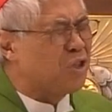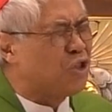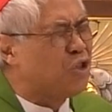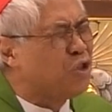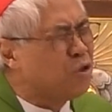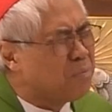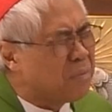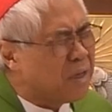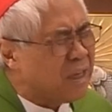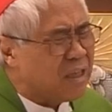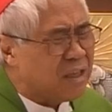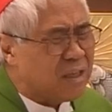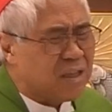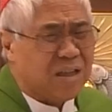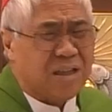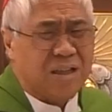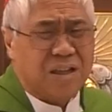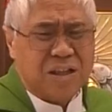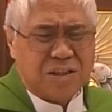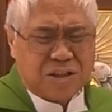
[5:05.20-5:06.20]
humiliate
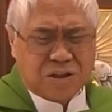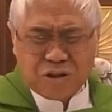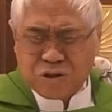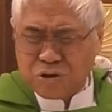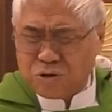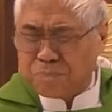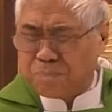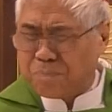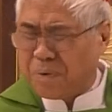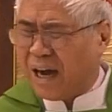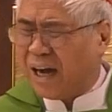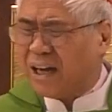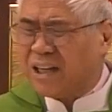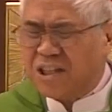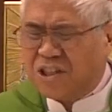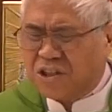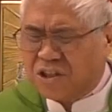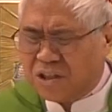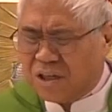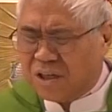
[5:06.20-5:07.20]
us, not to
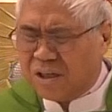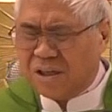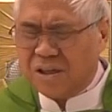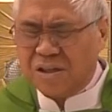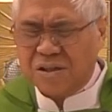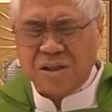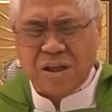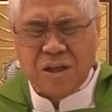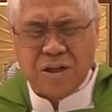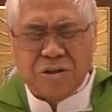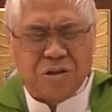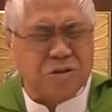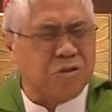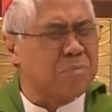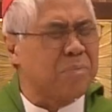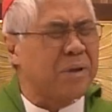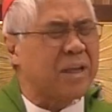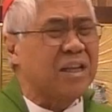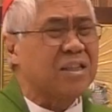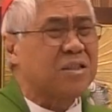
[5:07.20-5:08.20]
punish us, not
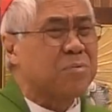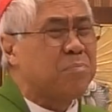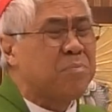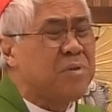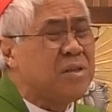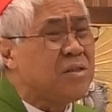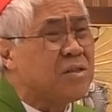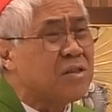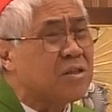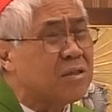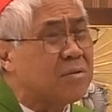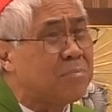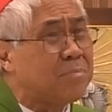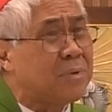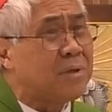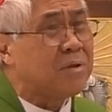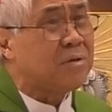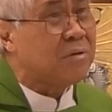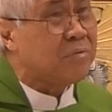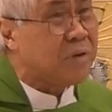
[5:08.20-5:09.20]
to make us
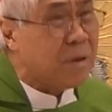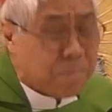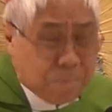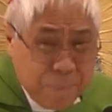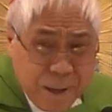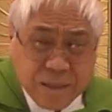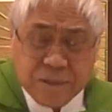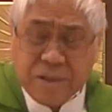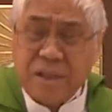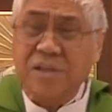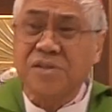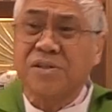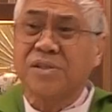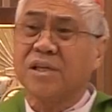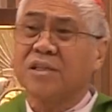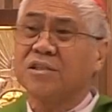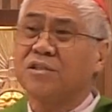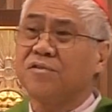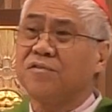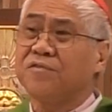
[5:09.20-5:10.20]
miserable. Repentance
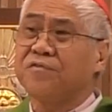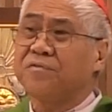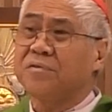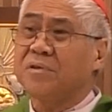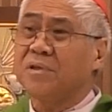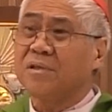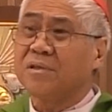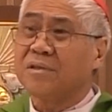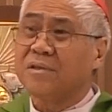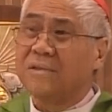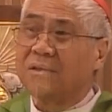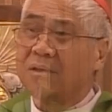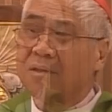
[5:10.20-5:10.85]
set you free.